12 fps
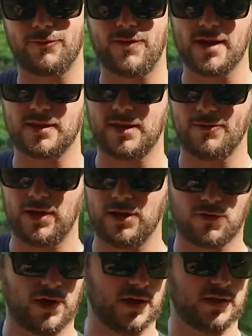the fact that they've
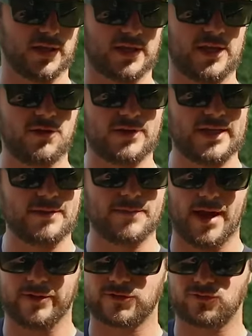integrated the QD
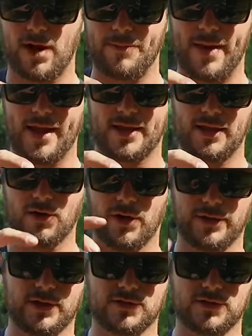mounts right back here on